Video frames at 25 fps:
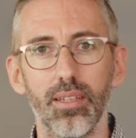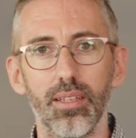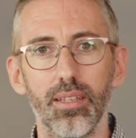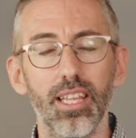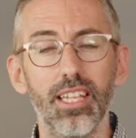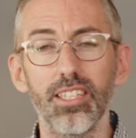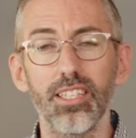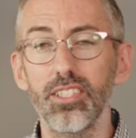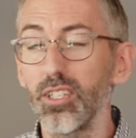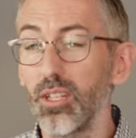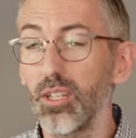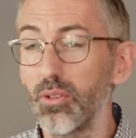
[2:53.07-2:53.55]

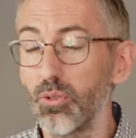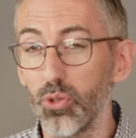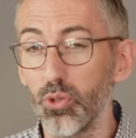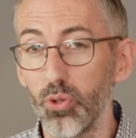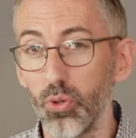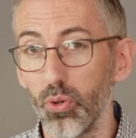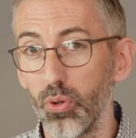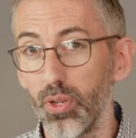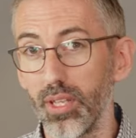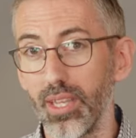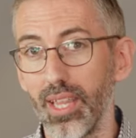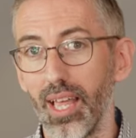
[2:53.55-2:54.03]
There's no
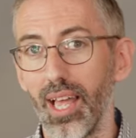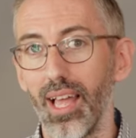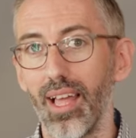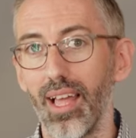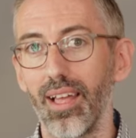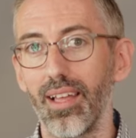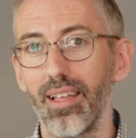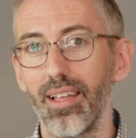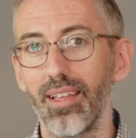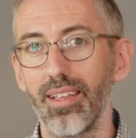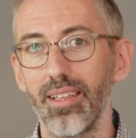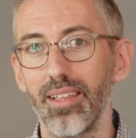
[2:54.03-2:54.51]
joy there.
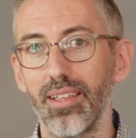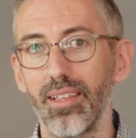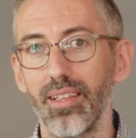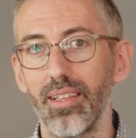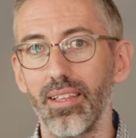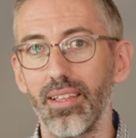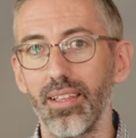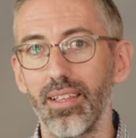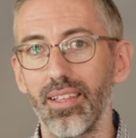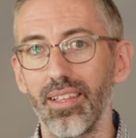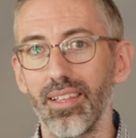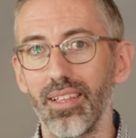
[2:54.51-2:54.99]

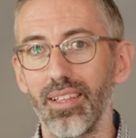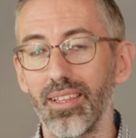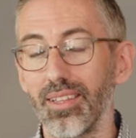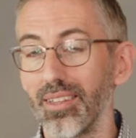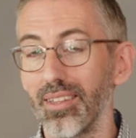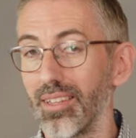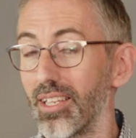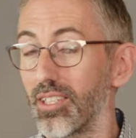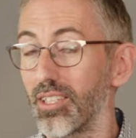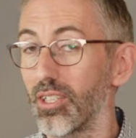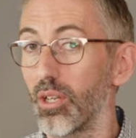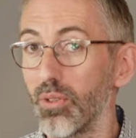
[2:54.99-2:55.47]

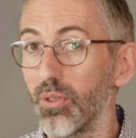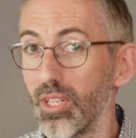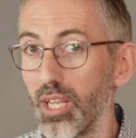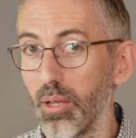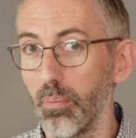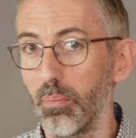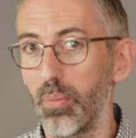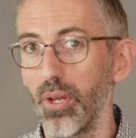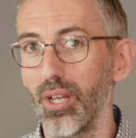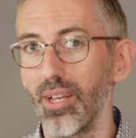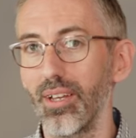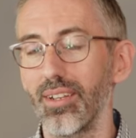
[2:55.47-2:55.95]
There's only a
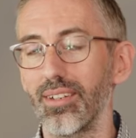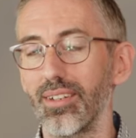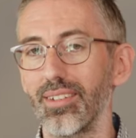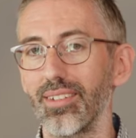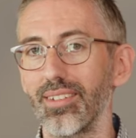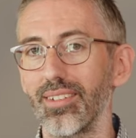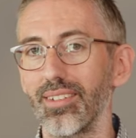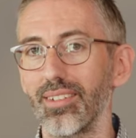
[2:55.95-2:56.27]
burden.